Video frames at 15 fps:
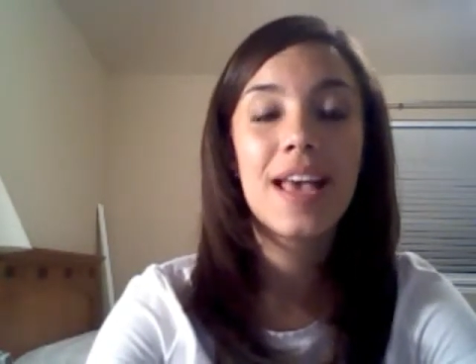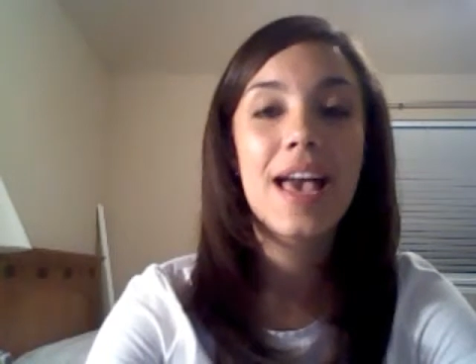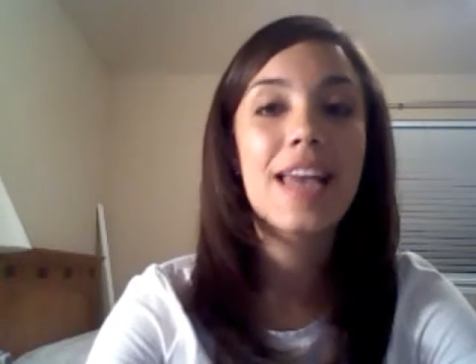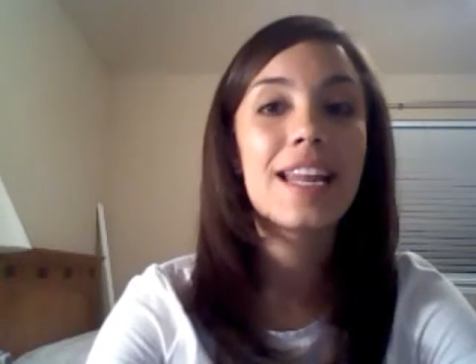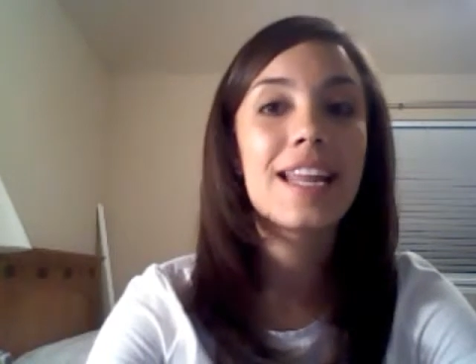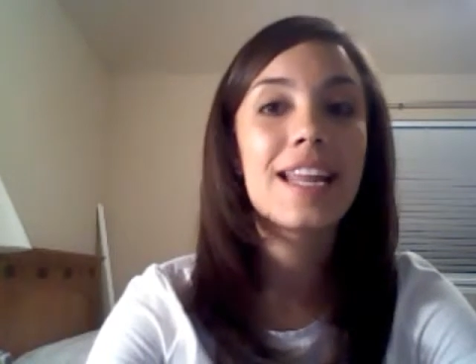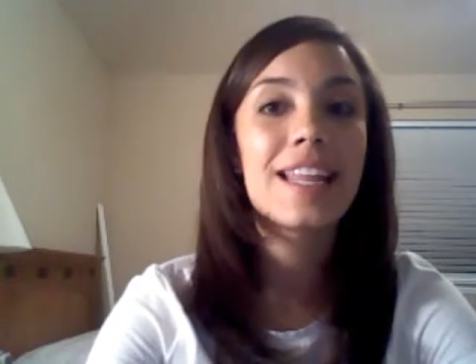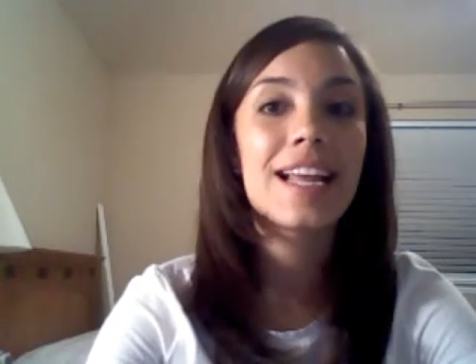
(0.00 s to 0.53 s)
and
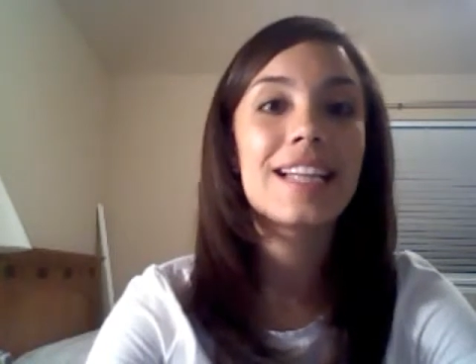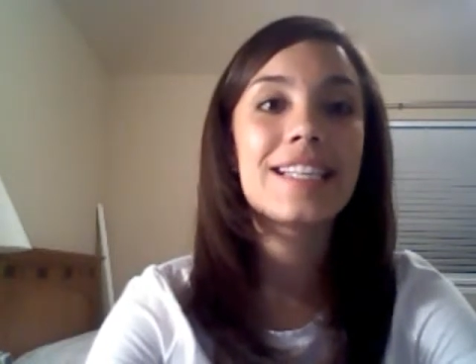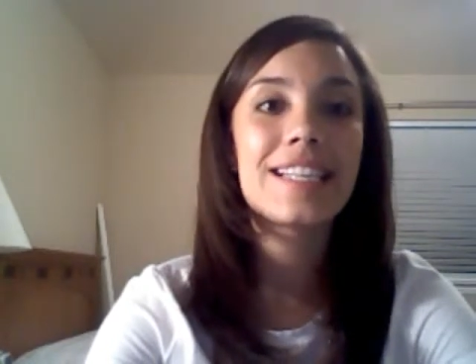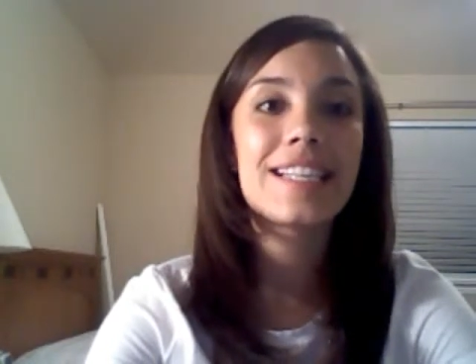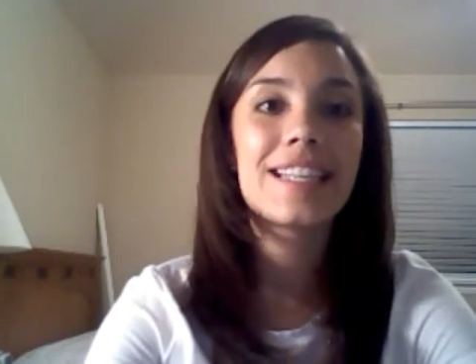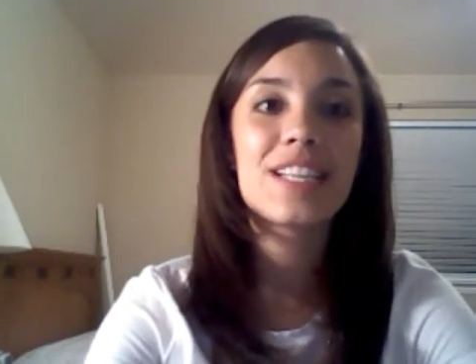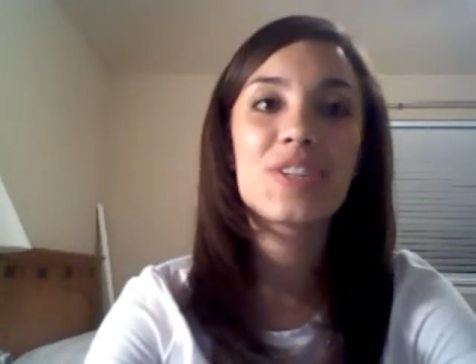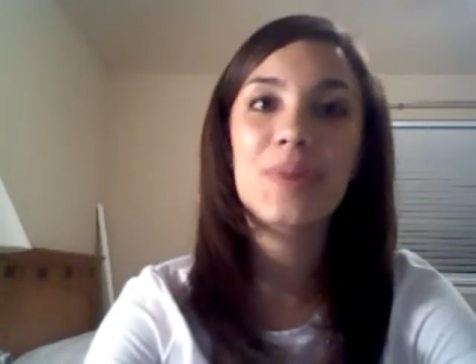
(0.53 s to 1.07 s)
in the
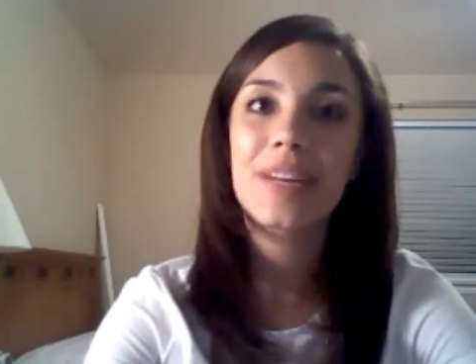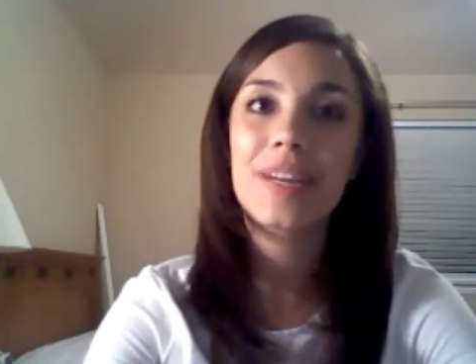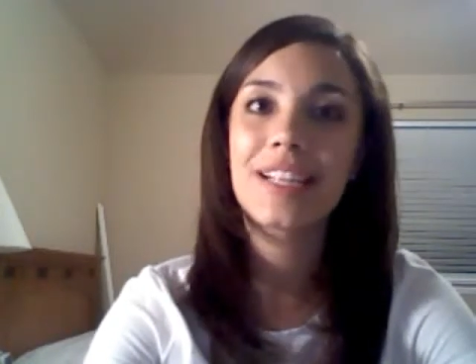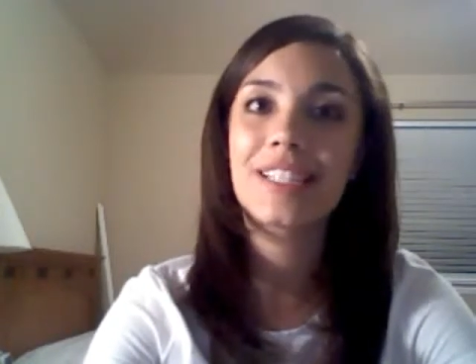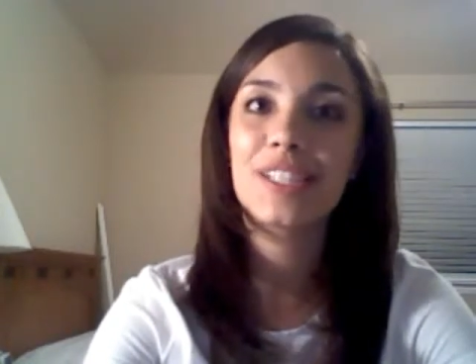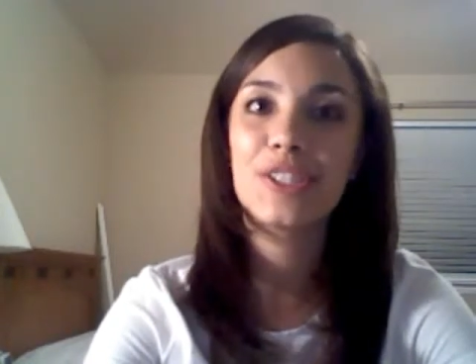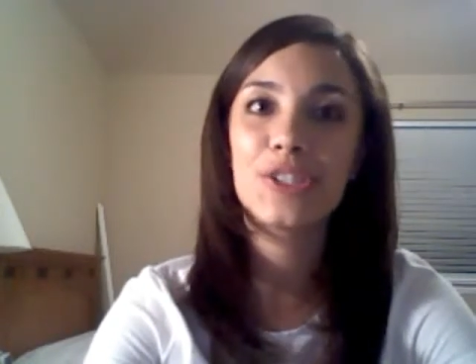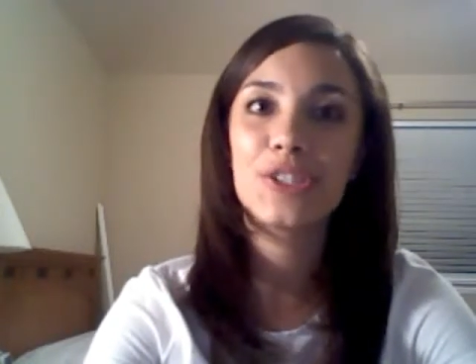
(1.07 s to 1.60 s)
19th and
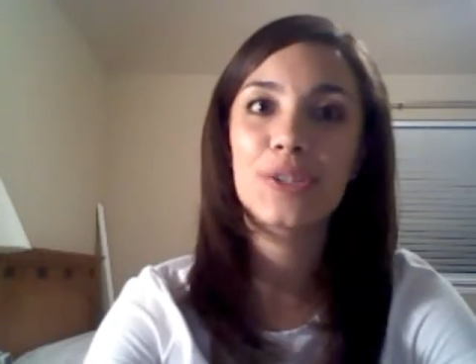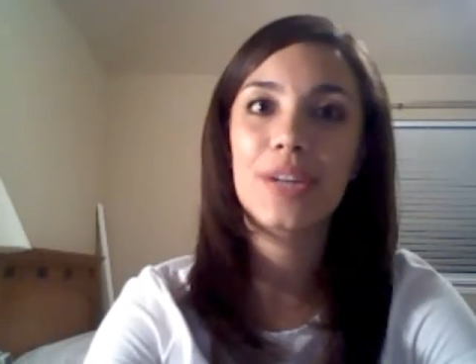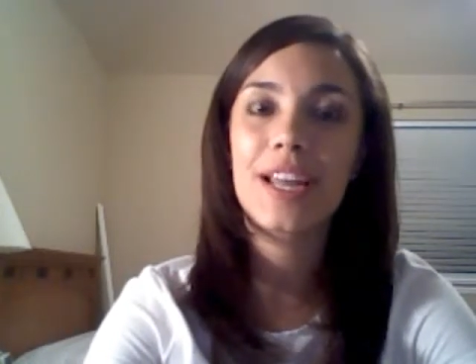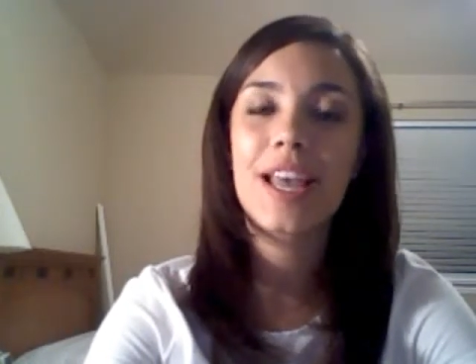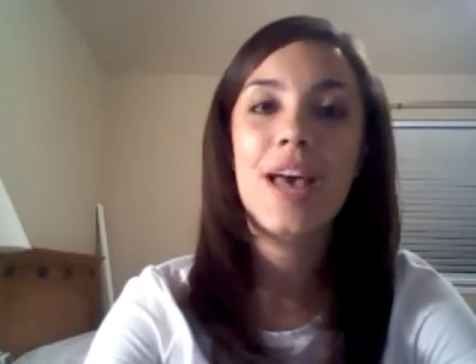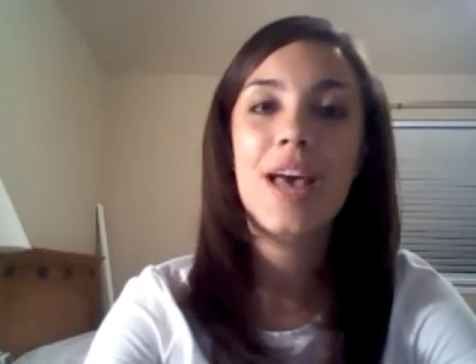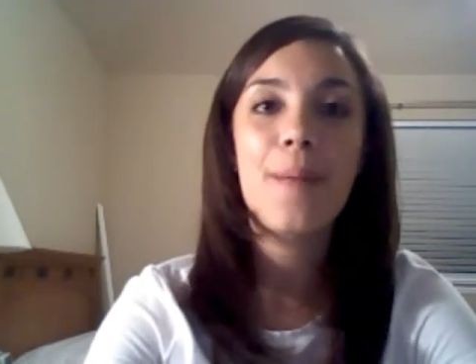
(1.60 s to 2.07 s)
20th century